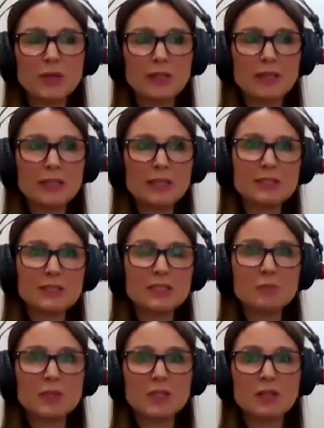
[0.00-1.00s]
So we're getting
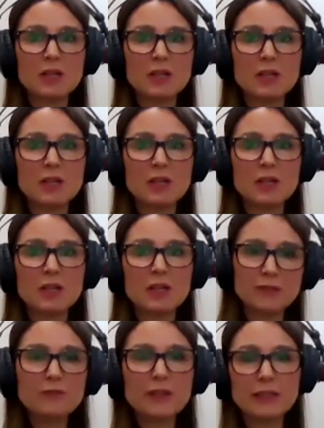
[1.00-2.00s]
it to be kind of
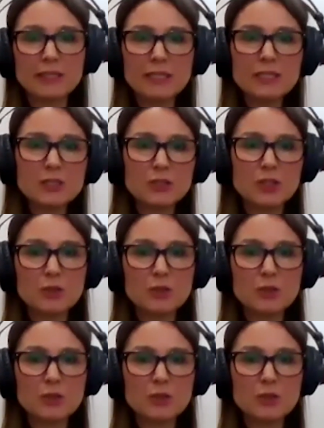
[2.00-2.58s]
cool and funky